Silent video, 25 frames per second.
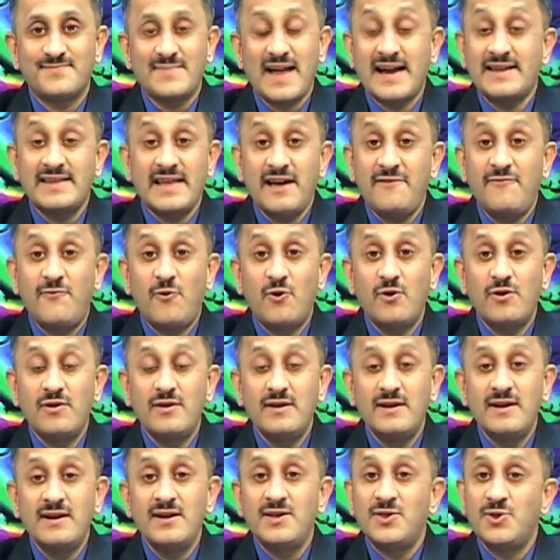and therefore,
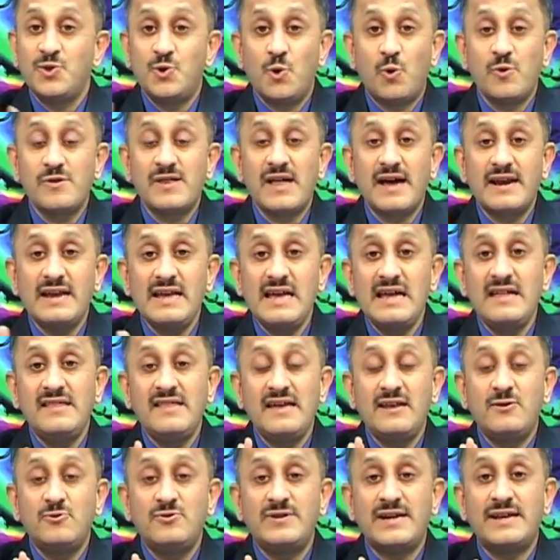those are
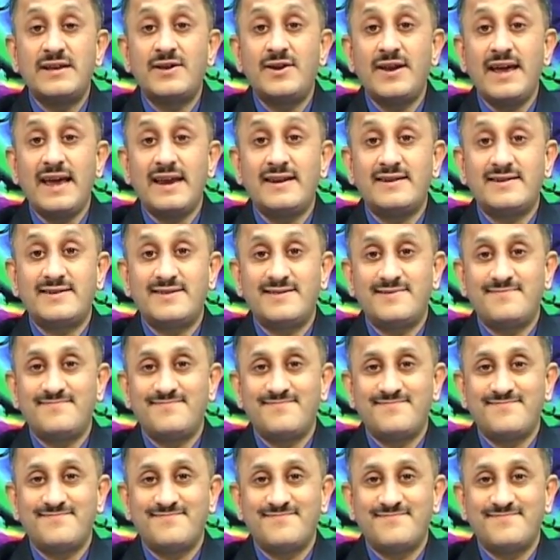easy to generate
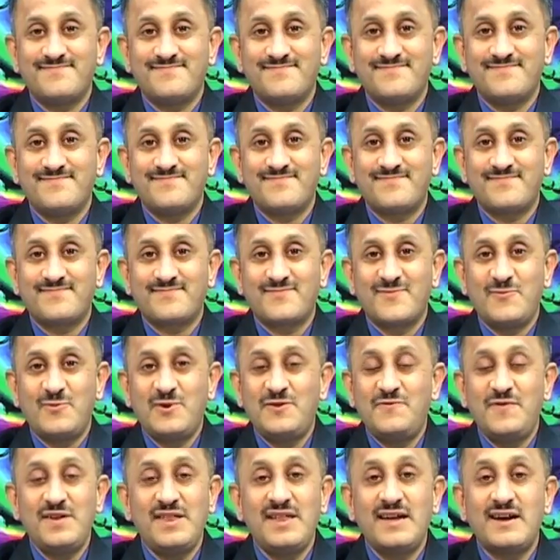
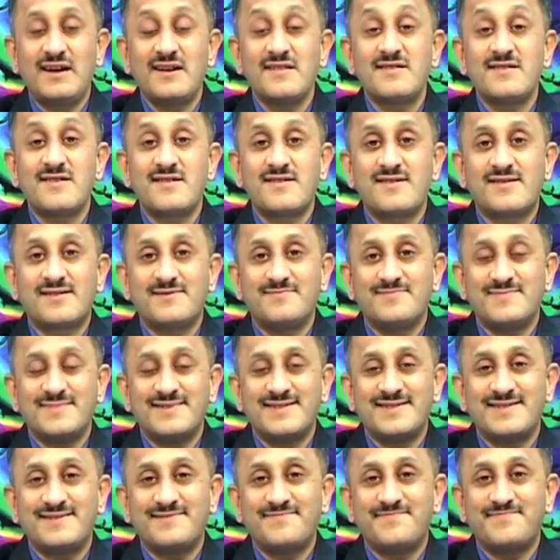with physical
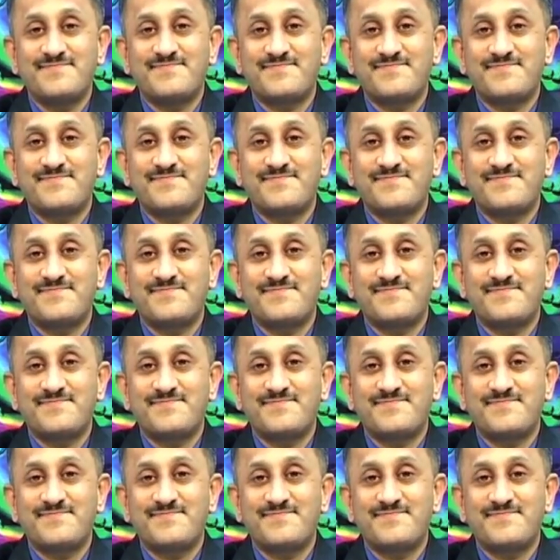systems.